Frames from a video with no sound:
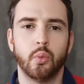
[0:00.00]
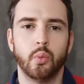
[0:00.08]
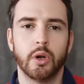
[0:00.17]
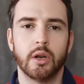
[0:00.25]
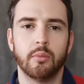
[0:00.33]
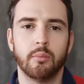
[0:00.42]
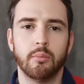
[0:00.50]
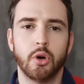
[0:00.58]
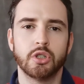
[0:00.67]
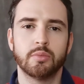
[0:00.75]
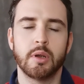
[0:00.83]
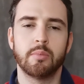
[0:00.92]
When
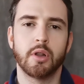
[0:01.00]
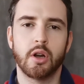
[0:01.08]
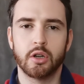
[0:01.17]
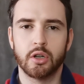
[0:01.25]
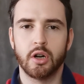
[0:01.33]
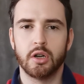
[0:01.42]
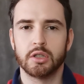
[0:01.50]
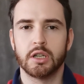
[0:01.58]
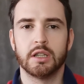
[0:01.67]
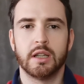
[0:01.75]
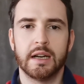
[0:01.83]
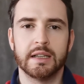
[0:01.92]
most people are not
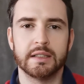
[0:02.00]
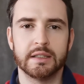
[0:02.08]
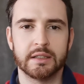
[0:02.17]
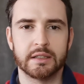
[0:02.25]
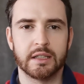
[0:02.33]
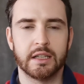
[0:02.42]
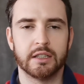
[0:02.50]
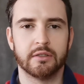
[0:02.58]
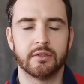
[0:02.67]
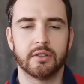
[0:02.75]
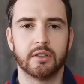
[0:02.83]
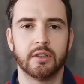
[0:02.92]
aligned in their
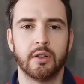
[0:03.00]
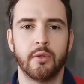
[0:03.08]
life,